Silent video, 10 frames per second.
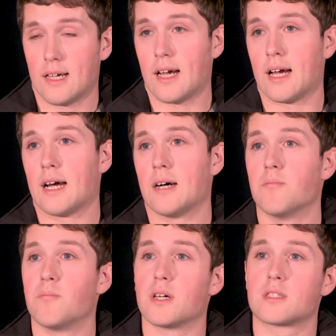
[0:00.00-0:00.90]

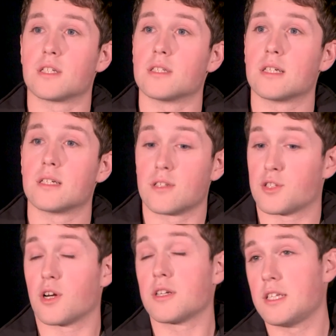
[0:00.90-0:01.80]
But in the
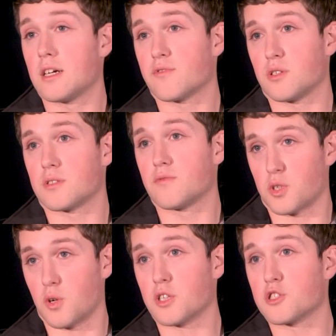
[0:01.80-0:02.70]
third year, for
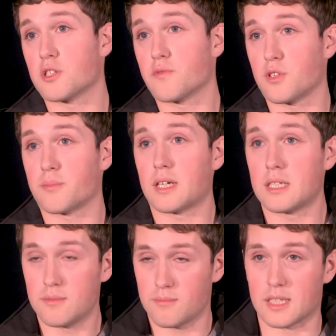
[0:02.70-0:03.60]
honours and for
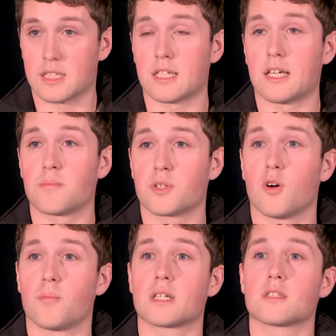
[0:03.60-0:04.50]
my degree
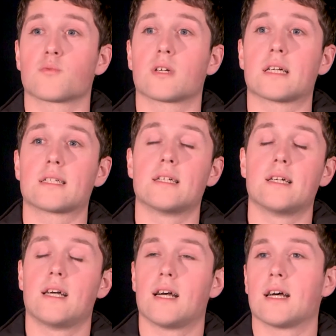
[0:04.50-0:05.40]
proper, as it were,
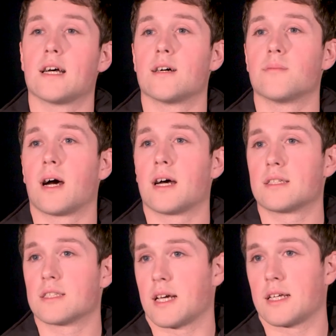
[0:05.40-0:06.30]
I
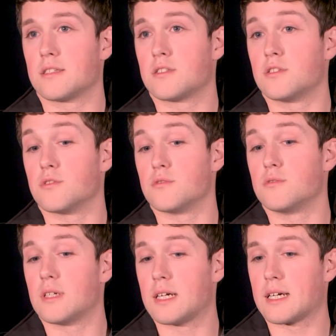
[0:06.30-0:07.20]
decided to
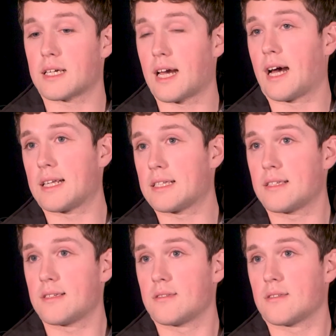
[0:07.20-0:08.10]
do Gaelic
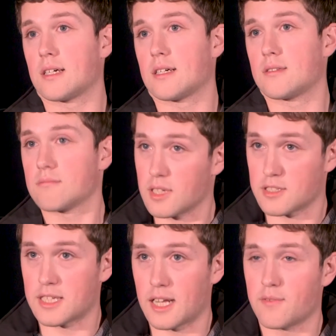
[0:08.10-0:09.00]

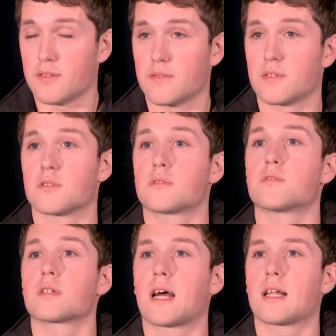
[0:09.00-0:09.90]
itself,
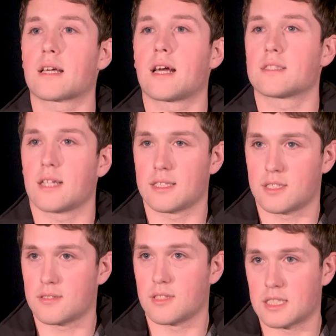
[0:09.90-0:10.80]
Gaelic
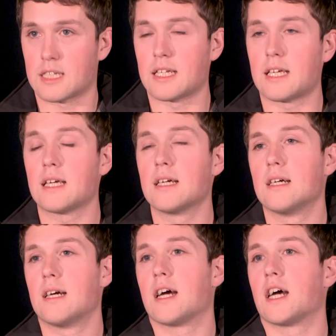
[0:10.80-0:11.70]
as the degree,
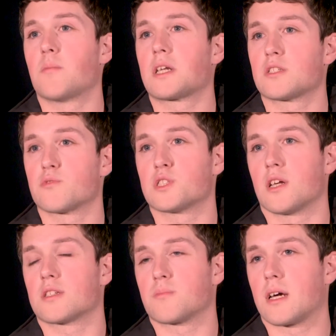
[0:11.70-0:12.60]
and as a
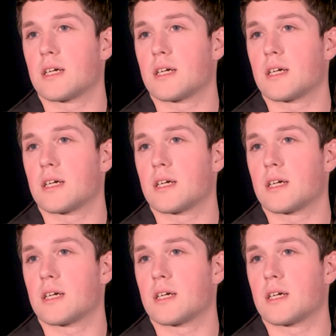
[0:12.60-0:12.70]
result,